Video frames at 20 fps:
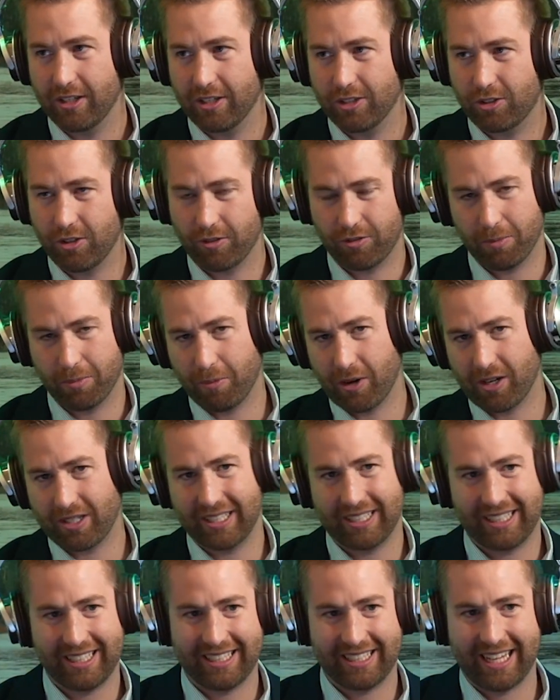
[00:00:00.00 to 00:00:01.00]
So if the
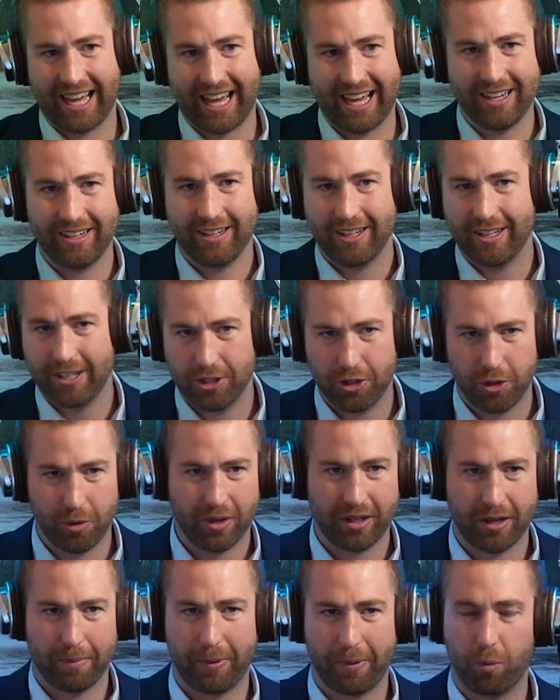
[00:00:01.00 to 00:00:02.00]
market did 10, you
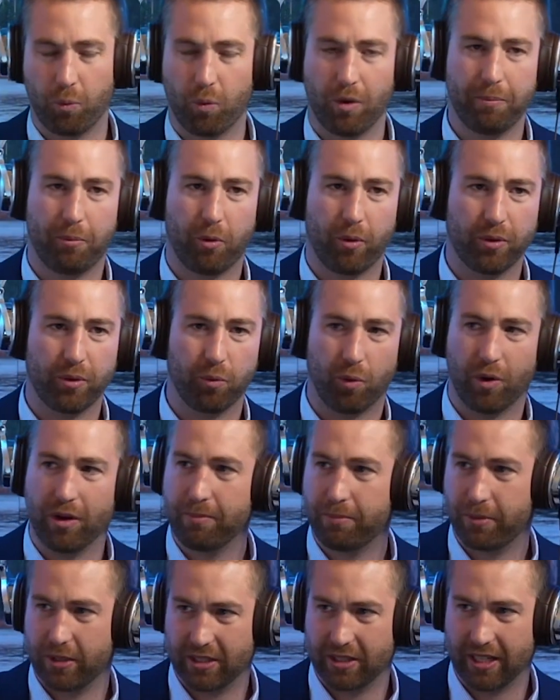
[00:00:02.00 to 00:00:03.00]
end up at
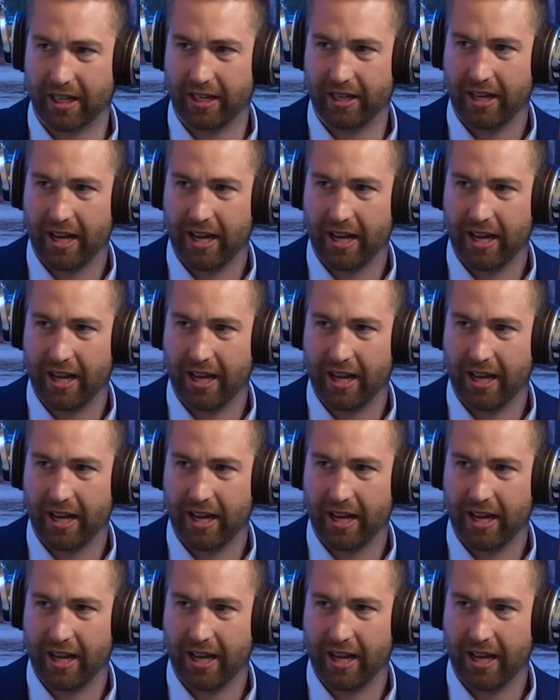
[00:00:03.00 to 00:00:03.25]
1.1%.